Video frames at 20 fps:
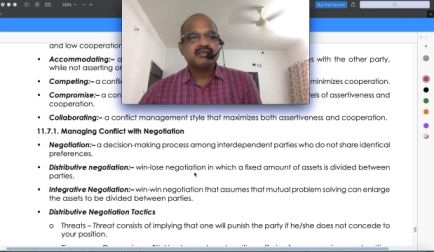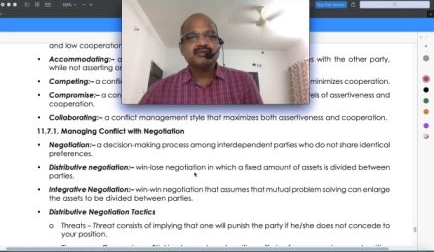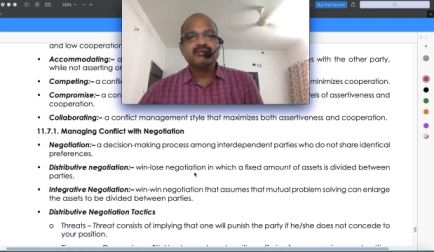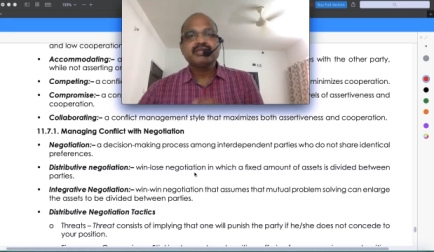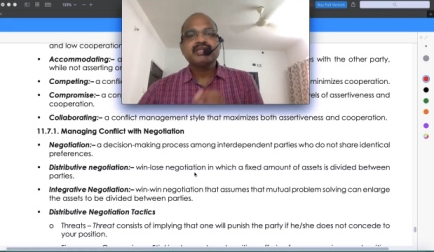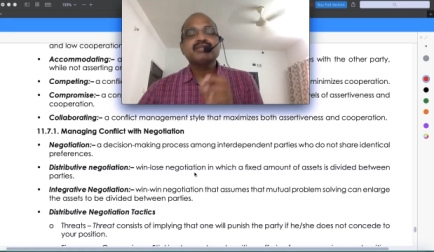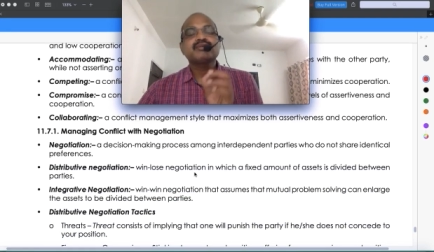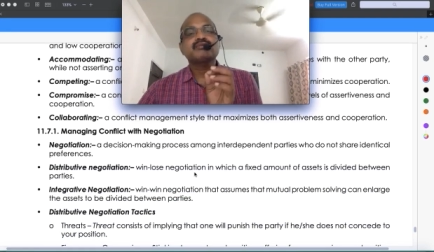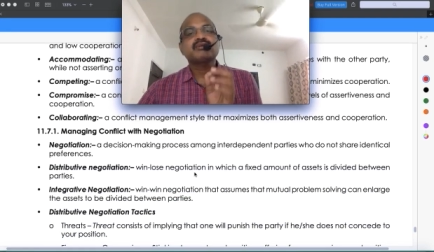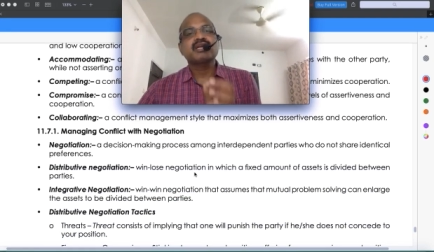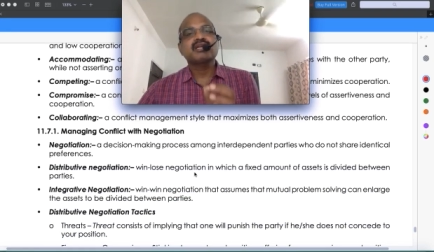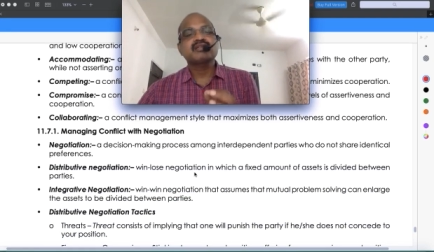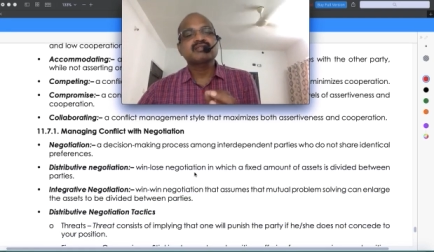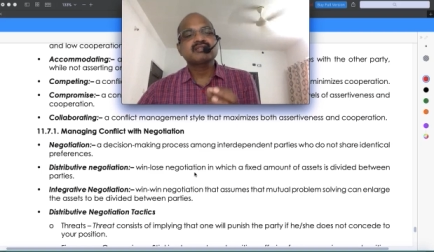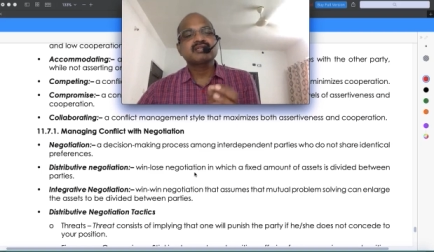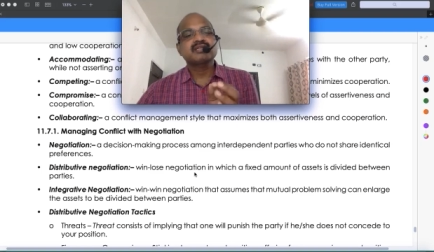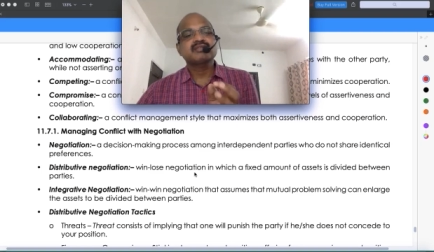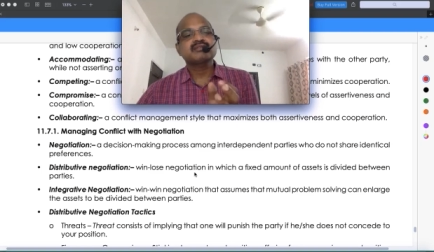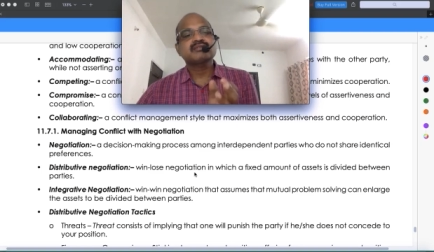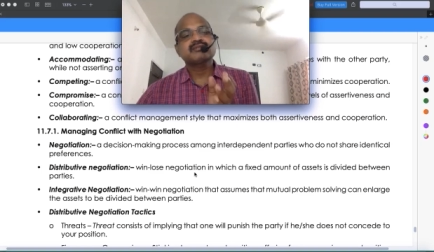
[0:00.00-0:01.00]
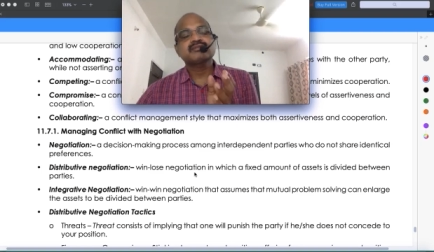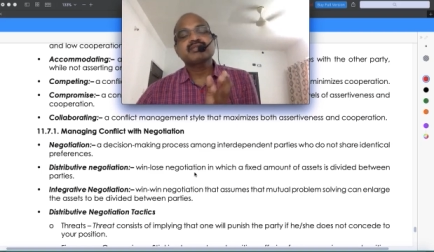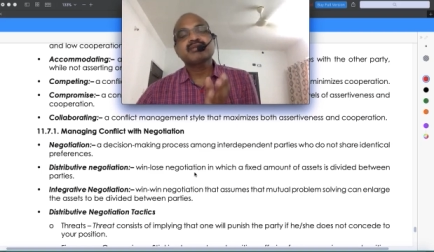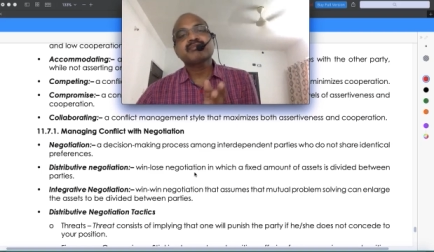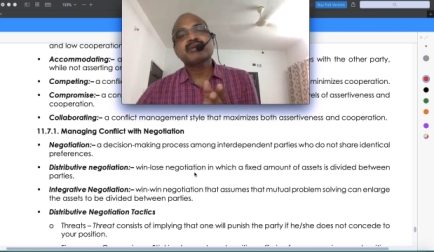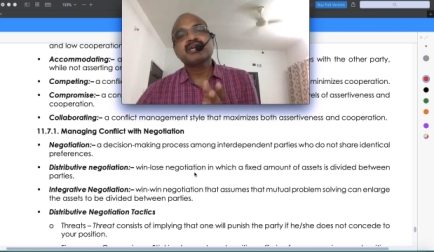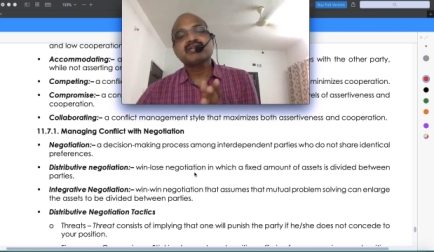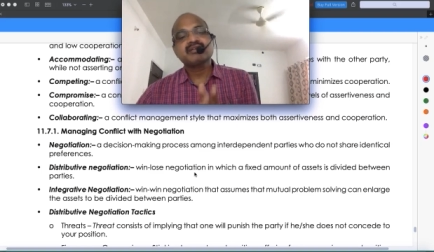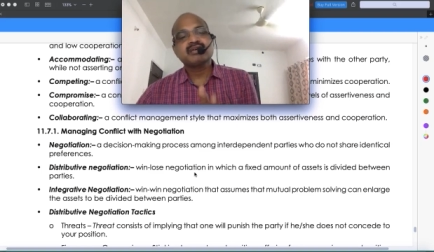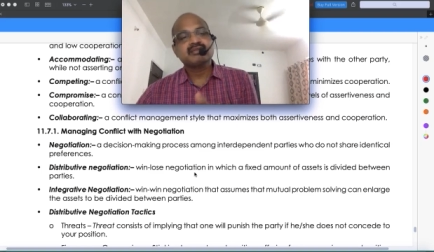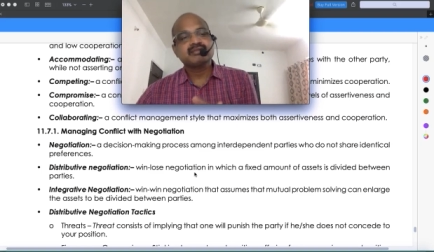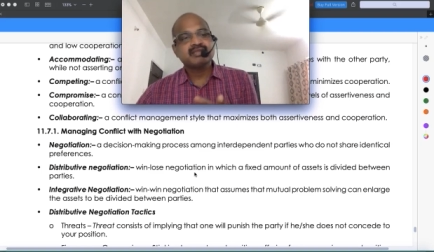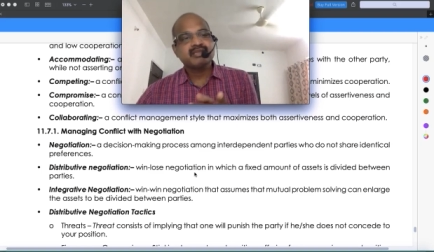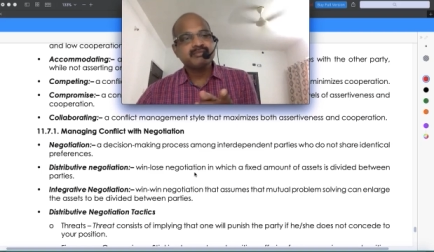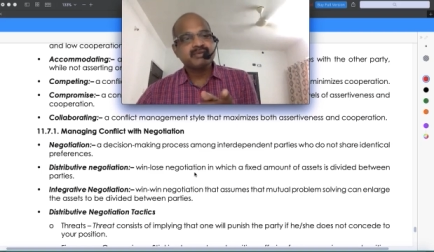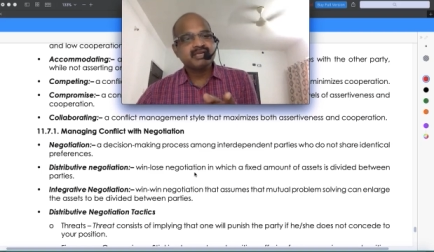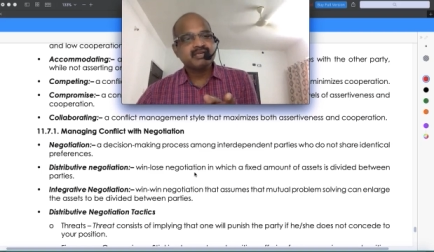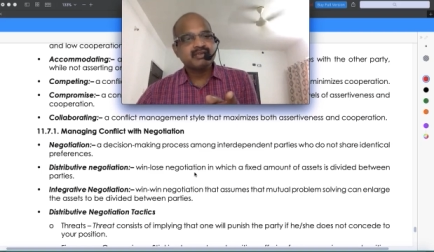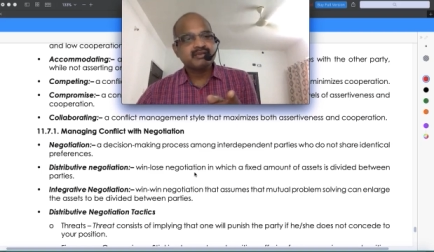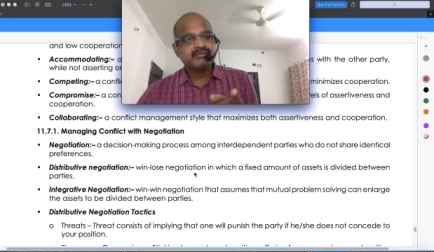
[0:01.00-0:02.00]
you need to understand so they might they
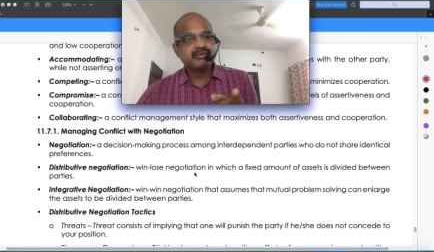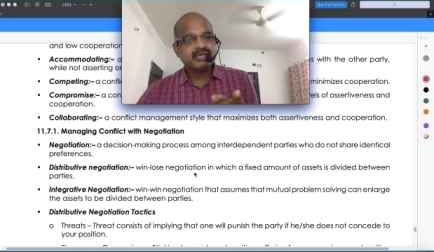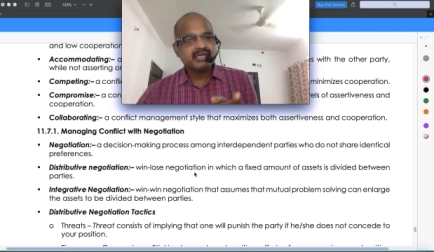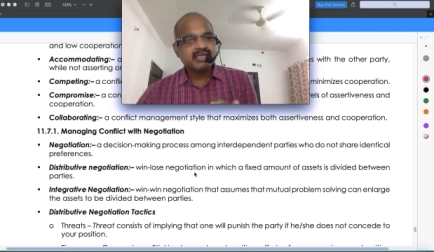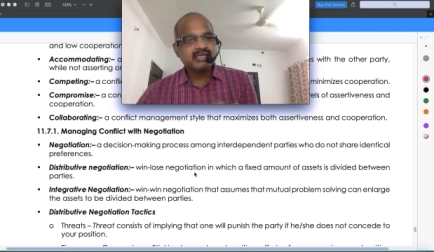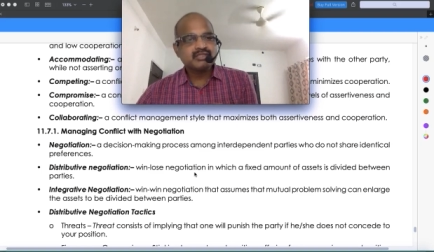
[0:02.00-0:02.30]
might give